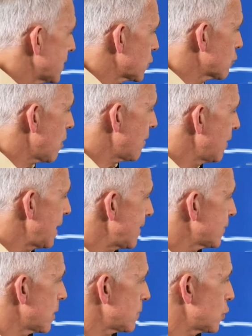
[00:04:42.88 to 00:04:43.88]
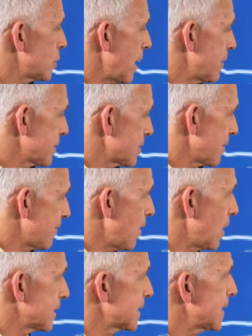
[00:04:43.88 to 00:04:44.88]
a trough, leftover showers to the
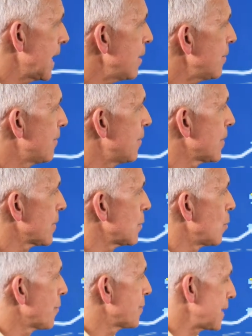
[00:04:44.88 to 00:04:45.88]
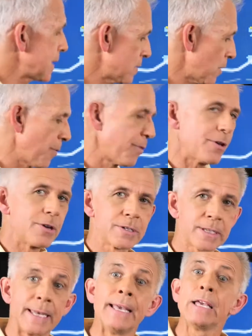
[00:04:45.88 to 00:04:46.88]
far south, further north and east on
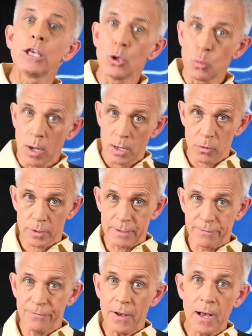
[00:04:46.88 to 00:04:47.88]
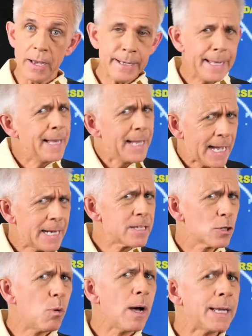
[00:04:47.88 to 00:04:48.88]
Thursday. You are looking fine. And
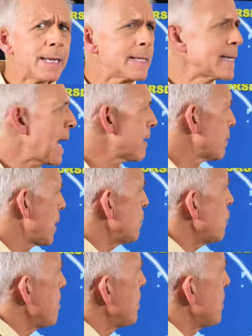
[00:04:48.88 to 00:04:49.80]
it's quietening down. Remember, we're